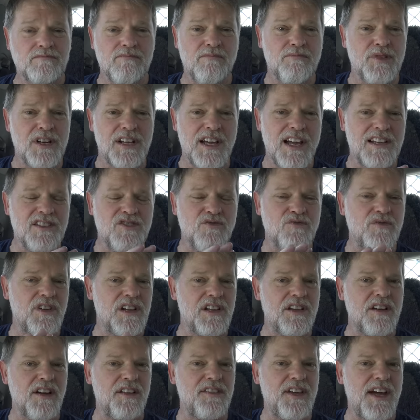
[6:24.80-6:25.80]
But it hasn't
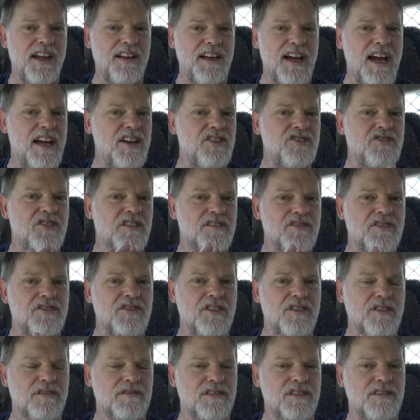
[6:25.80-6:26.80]
really got that Asian
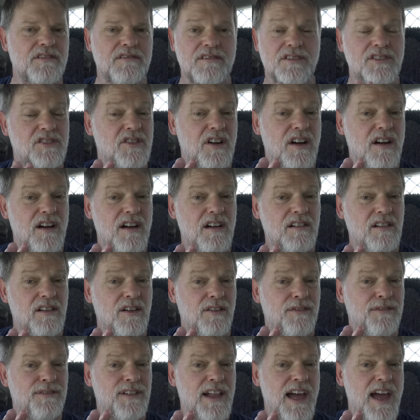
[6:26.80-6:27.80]
sort of style
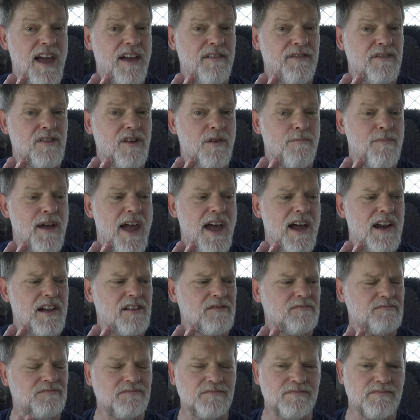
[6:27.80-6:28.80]
or flavour about
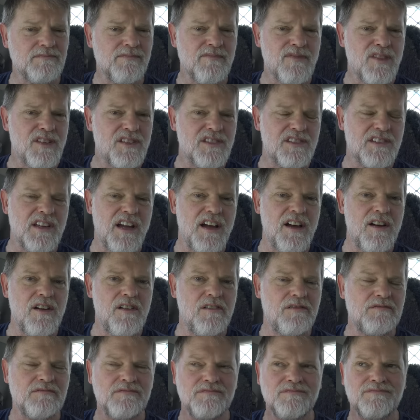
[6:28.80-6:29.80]
it.
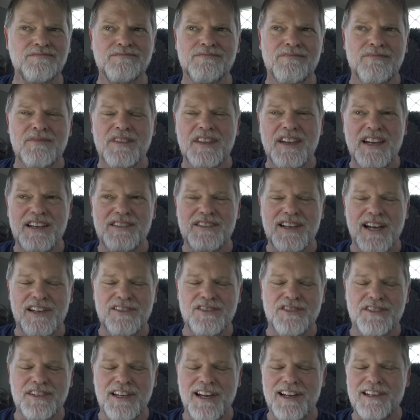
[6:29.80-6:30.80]
So it
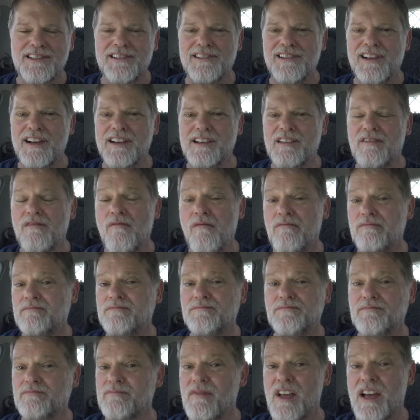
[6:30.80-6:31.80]
does taste like
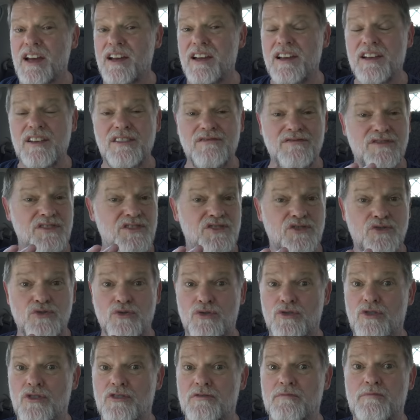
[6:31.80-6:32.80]
a
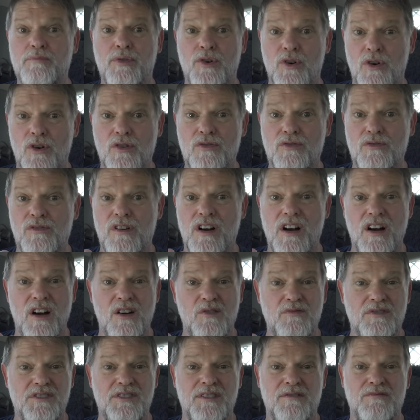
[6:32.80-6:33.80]
good pork
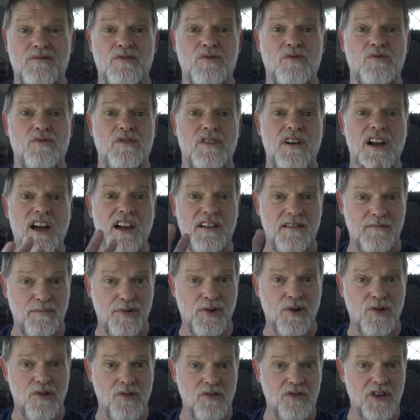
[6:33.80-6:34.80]
roll with some great
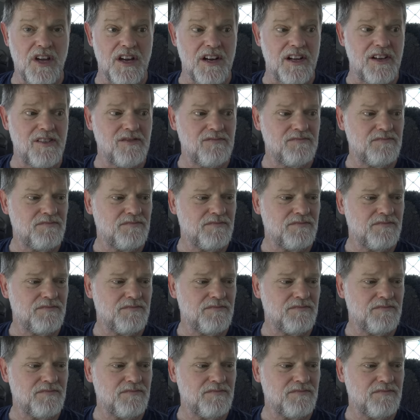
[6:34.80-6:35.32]
pork in it.